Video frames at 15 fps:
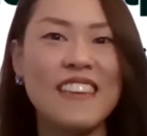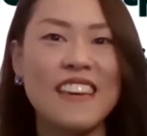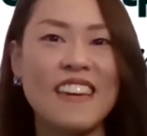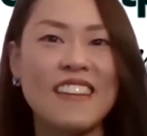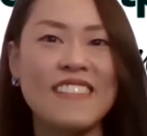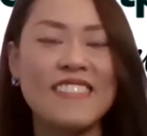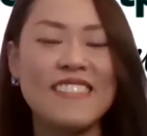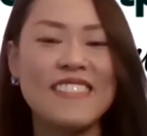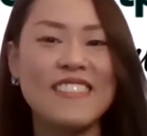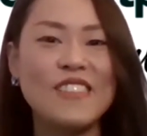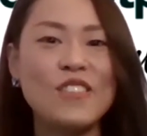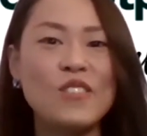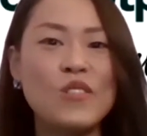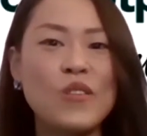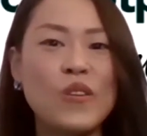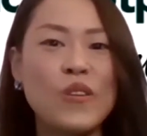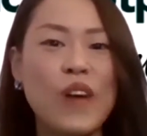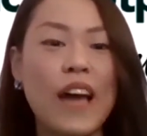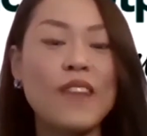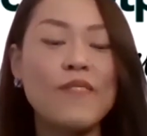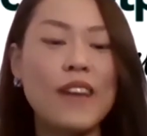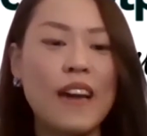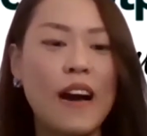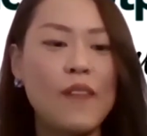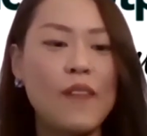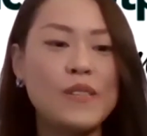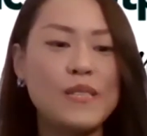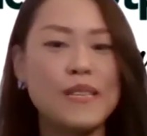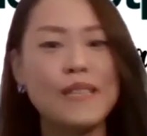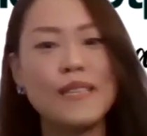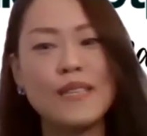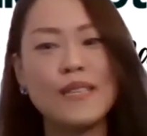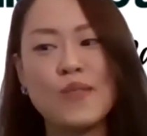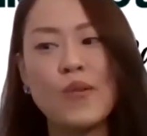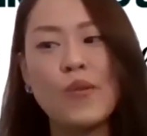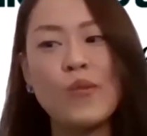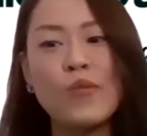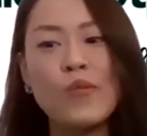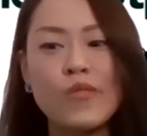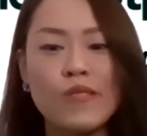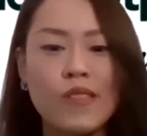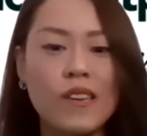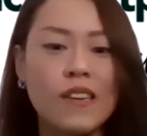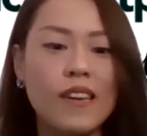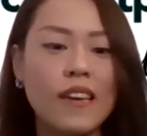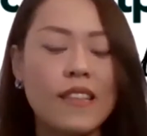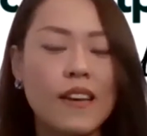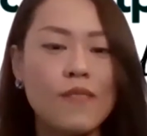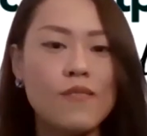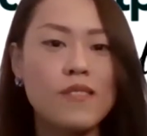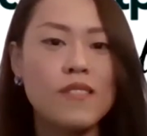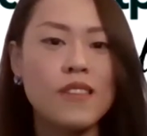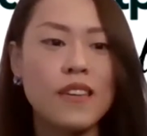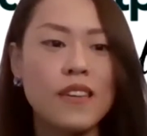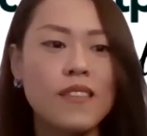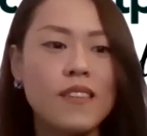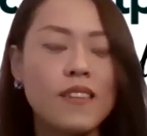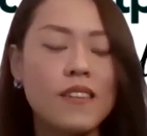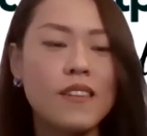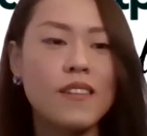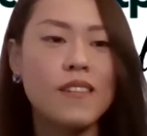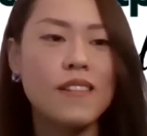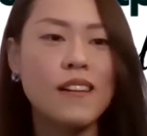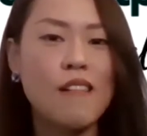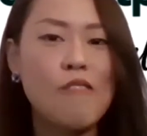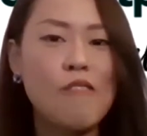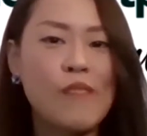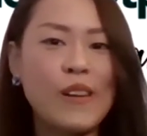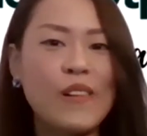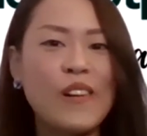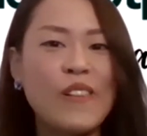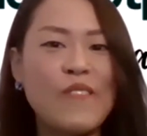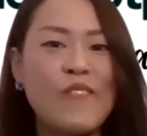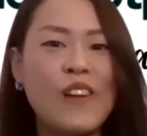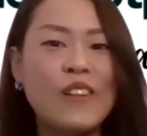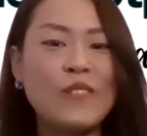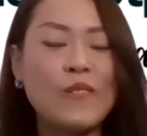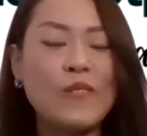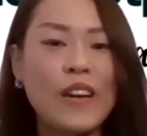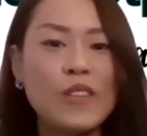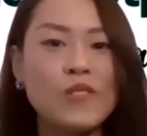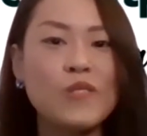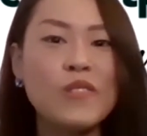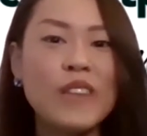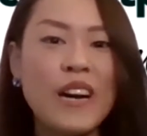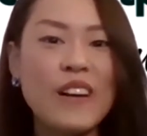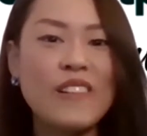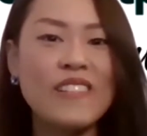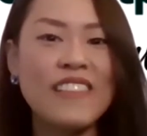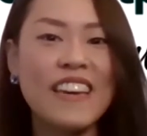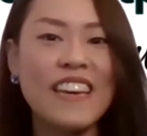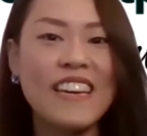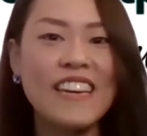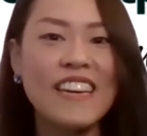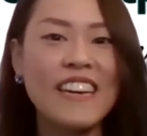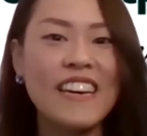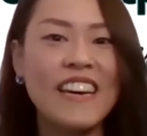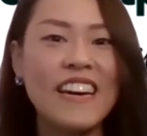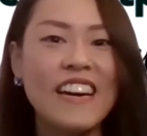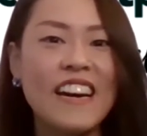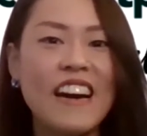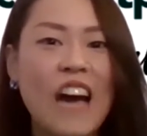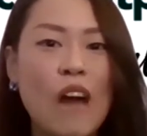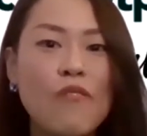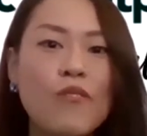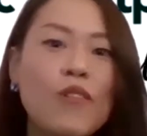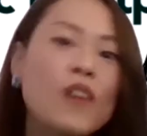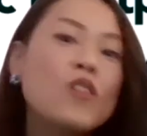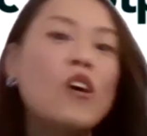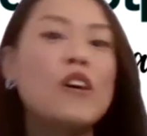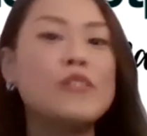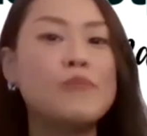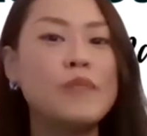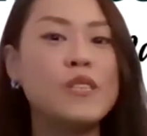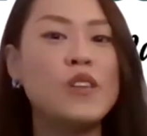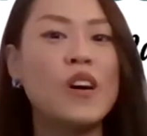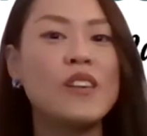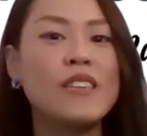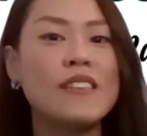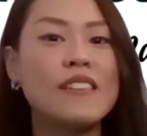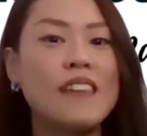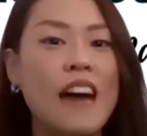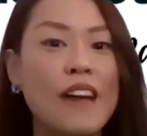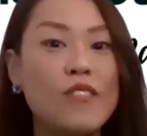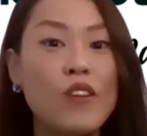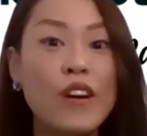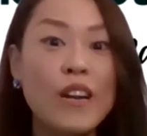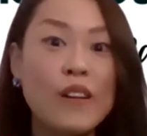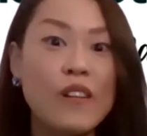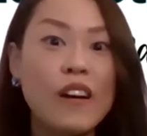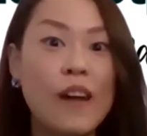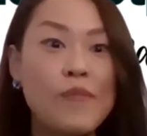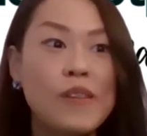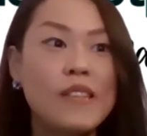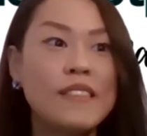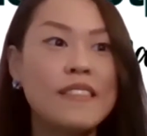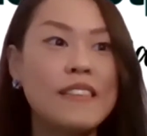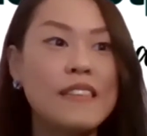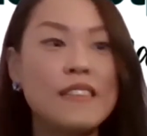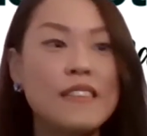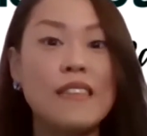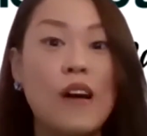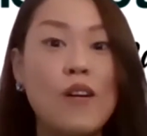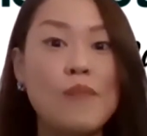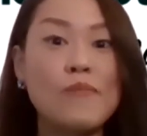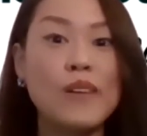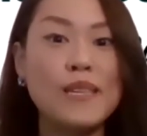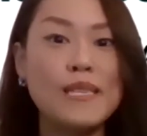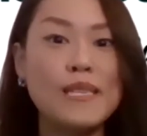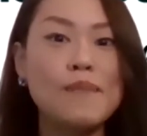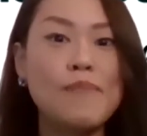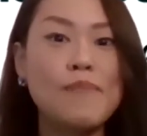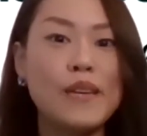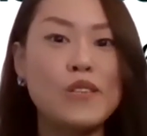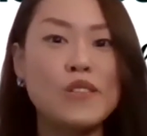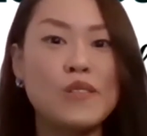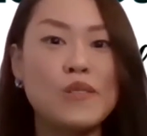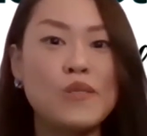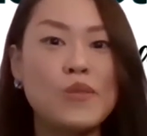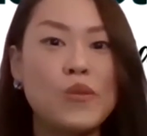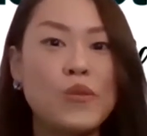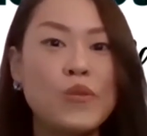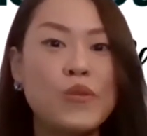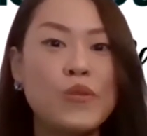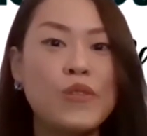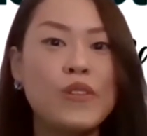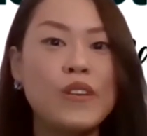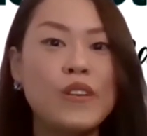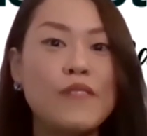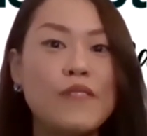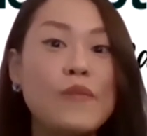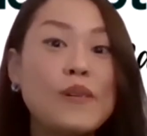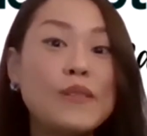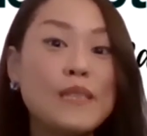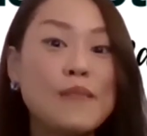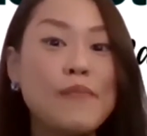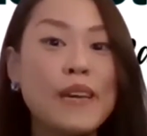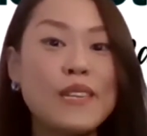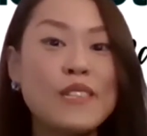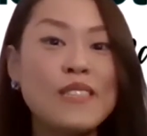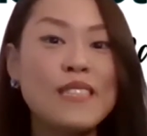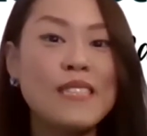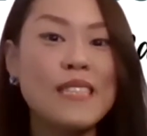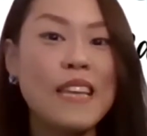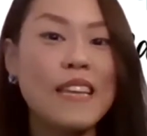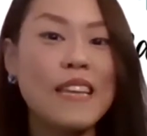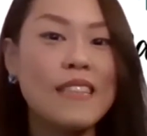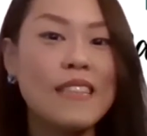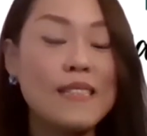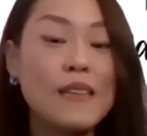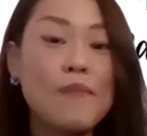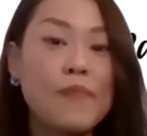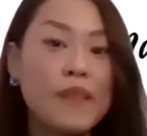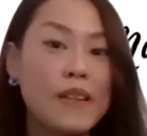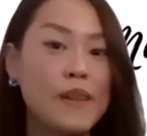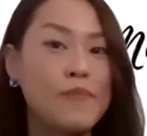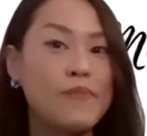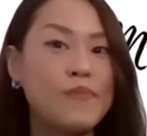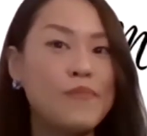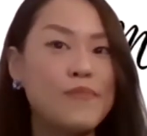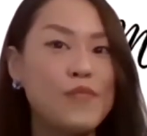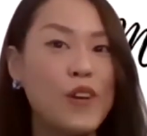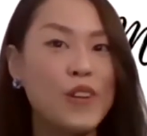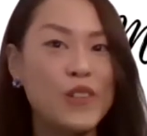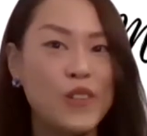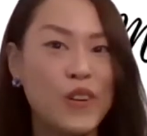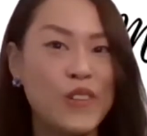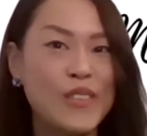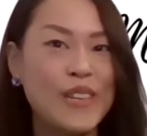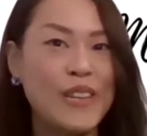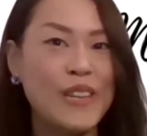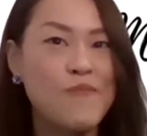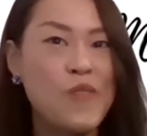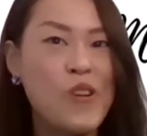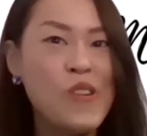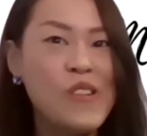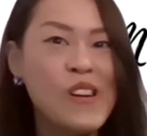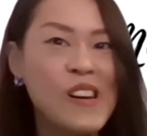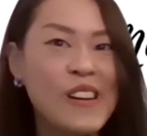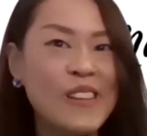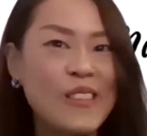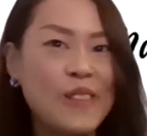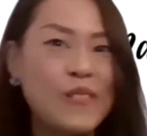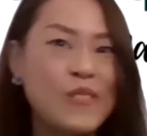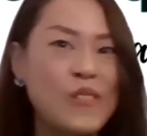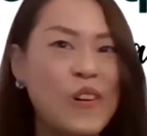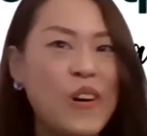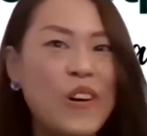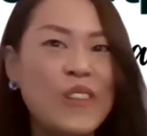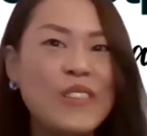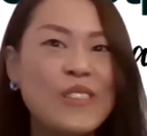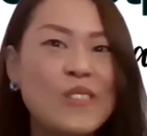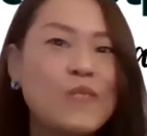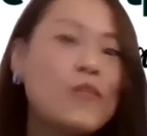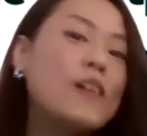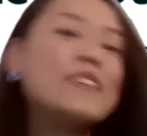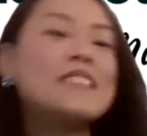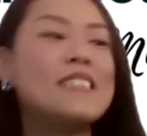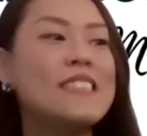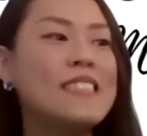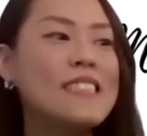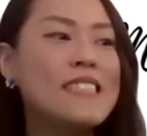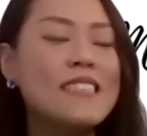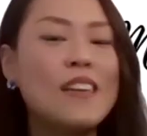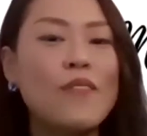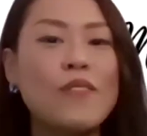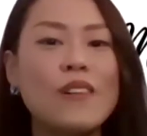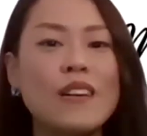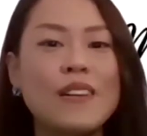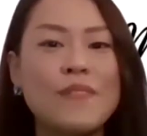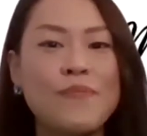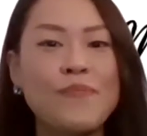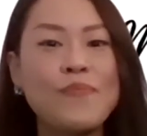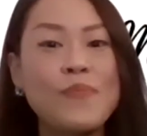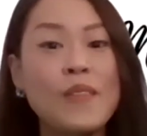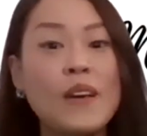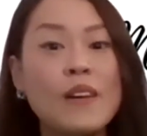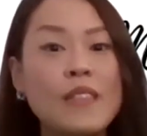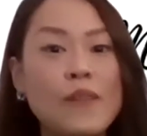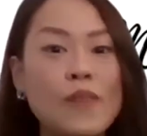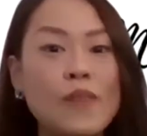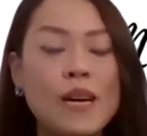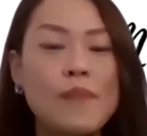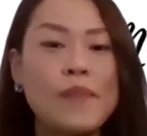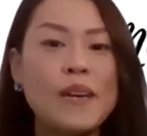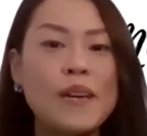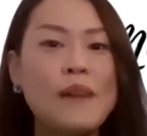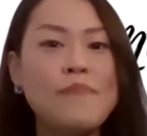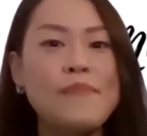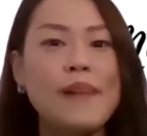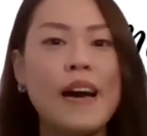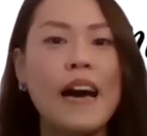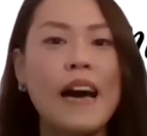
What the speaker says: Yeah. So anyway, I was in this whole thing and I was like thinking, oh my God, what do I do now? Like everyone calls me doctor. Now I'm not seeing patients. So if I'm not seeing patients, then does that mean I'm not a doctor anymore? There was all these questions that were coming up.